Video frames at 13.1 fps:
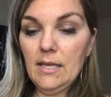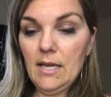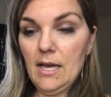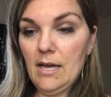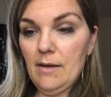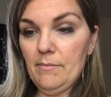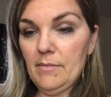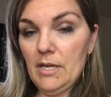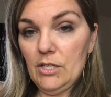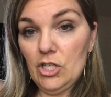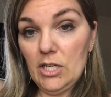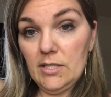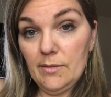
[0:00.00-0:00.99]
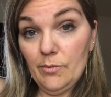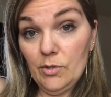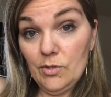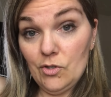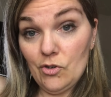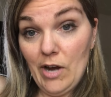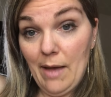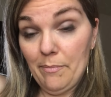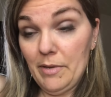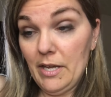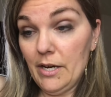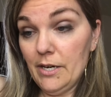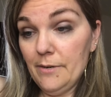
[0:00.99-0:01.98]
adjustable strap
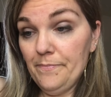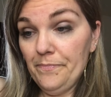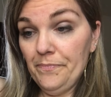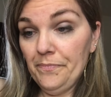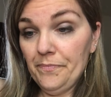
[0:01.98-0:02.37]
here,